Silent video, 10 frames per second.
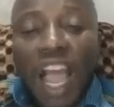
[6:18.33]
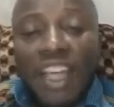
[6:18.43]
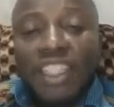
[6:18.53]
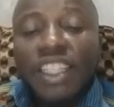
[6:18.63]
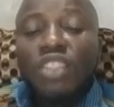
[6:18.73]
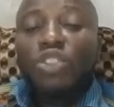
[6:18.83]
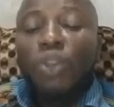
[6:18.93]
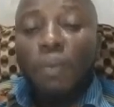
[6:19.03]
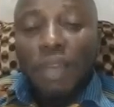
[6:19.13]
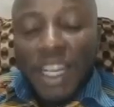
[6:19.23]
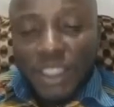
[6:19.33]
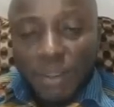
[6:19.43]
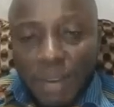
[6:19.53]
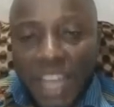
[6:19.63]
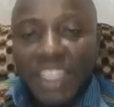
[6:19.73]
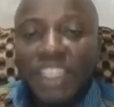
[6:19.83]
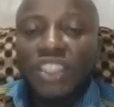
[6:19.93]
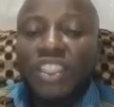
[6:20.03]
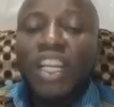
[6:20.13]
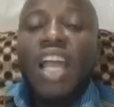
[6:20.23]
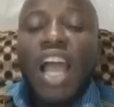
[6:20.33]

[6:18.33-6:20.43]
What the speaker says: I need some explanation.